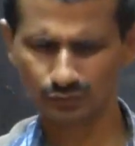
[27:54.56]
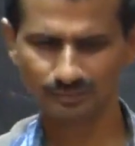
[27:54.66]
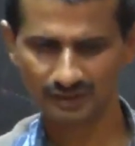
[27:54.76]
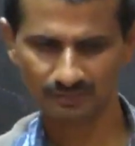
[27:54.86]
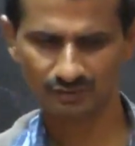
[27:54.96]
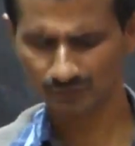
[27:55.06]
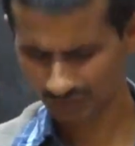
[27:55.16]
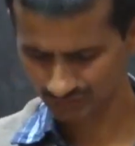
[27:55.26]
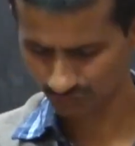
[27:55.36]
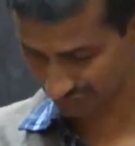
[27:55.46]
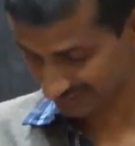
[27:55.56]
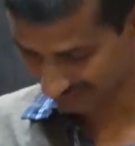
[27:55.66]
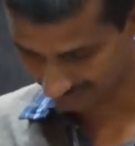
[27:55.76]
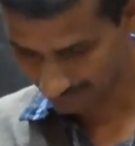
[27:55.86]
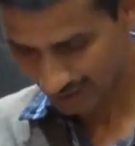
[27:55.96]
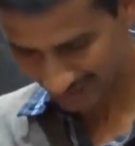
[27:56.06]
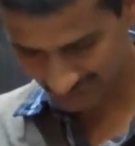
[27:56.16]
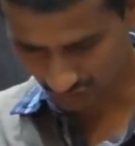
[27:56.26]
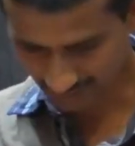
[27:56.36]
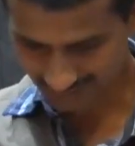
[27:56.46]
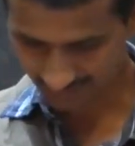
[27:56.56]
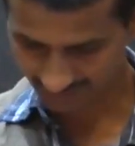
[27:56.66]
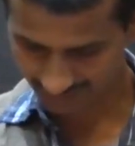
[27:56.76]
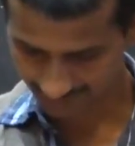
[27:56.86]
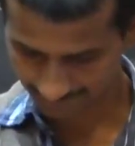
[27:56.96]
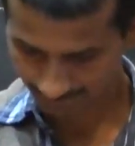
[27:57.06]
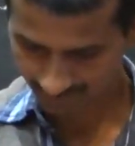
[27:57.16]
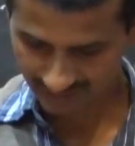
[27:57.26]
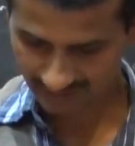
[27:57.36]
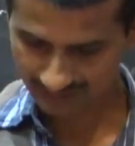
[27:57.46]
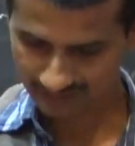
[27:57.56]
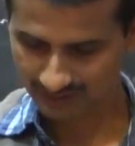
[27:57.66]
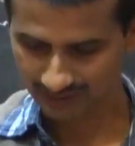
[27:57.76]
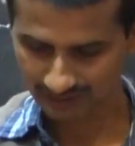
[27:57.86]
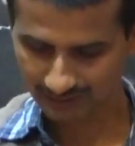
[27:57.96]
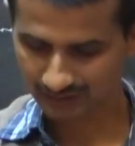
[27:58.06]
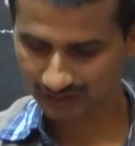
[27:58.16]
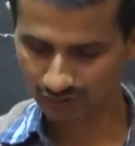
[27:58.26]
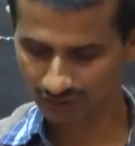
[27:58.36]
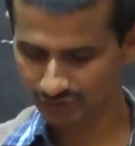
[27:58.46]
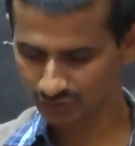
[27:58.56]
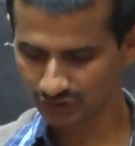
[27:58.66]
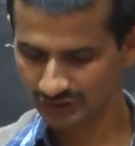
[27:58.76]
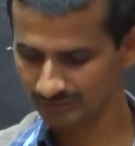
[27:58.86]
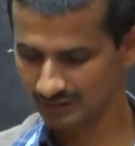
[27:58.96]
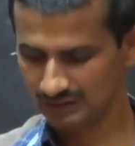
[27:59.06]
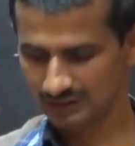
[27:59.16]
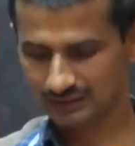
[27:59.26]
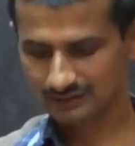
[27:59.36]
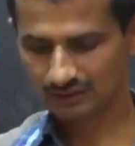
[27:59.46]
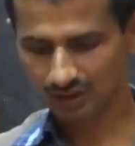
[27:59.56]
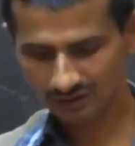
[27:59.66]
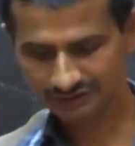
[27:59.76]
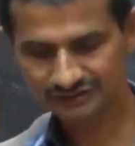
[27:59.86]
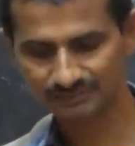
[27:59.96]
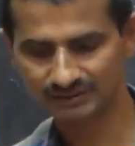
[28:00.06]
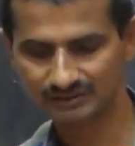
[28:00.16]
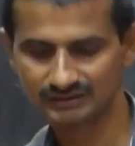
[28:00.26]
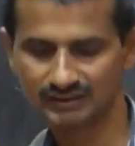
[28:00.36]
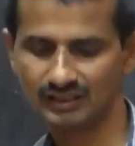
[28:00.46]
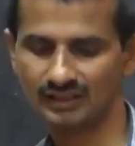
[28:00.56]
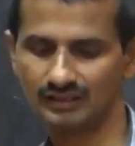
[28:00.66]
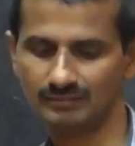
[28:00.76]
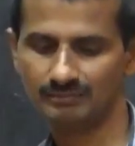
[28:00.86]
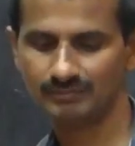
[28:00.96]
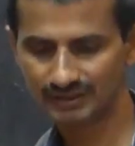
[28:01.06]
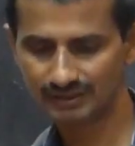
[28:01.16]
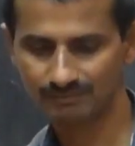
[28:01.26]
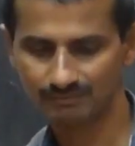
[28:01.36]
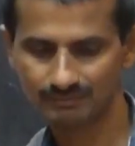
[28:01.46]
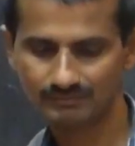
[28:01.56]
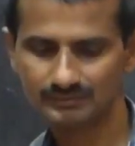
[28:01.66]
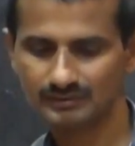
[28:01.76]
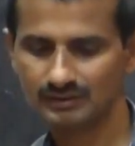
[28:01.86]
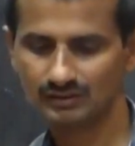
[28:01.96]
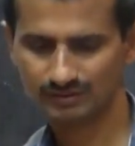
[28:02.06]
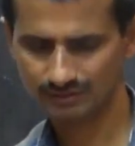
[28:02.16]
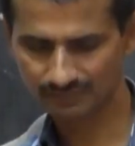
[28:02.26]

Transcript: benefit or for his own sake. And so that's why here, yes, according to him, yes, all these methods become a